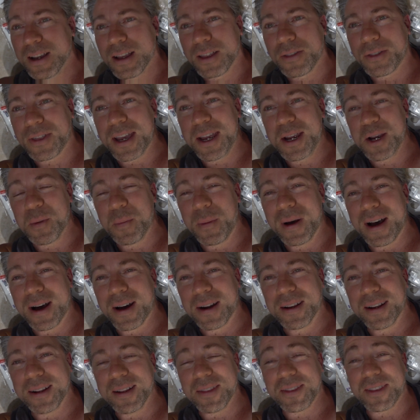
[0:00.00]
Think about
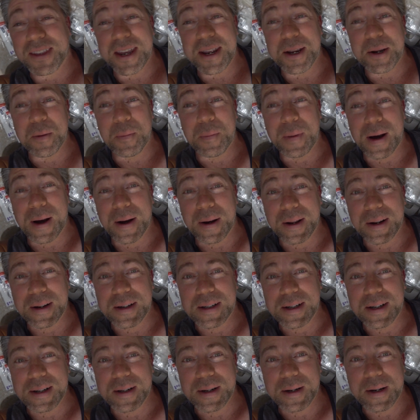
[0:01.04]

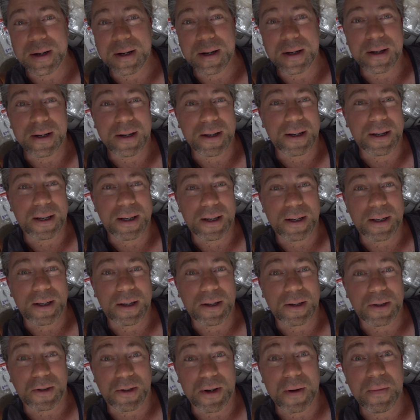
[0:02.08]
it.
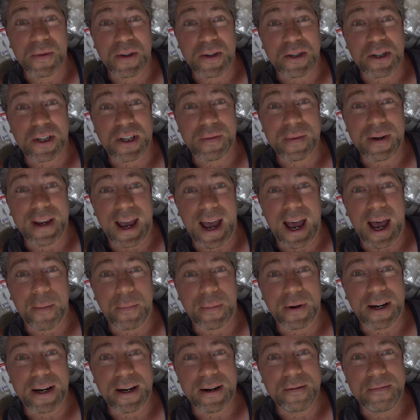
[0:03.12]
Something's going to be
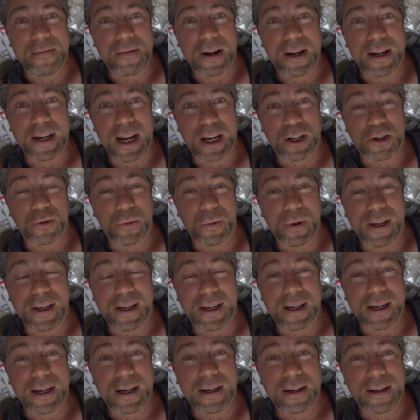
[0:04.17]
happening next
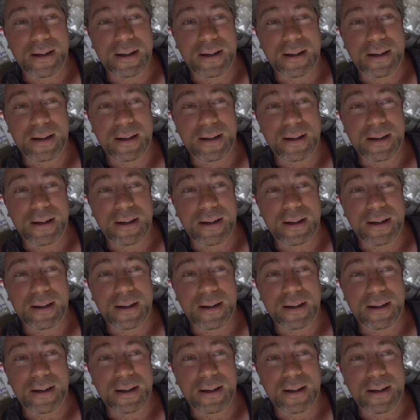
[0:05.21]
week.